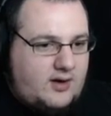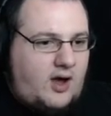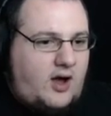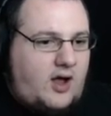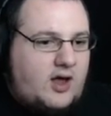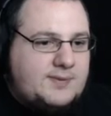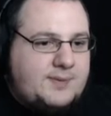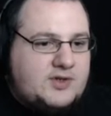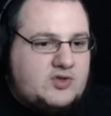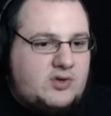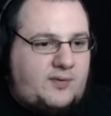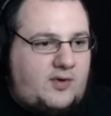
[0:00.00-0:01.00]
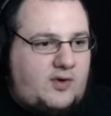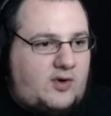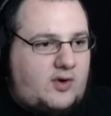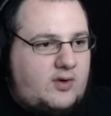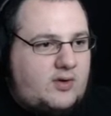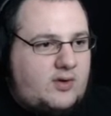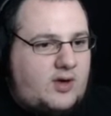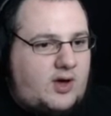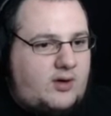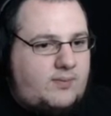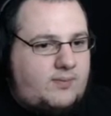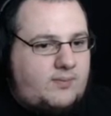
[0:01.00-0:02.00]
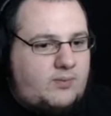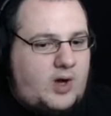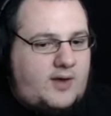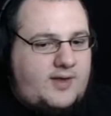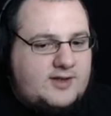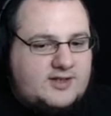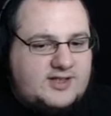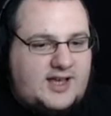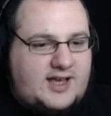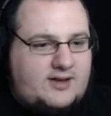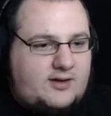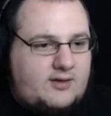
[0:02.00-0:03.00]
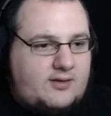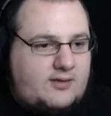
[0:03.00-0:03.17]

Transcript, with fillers: Oh, there's a picture on the floor. Oh, why are they so sad?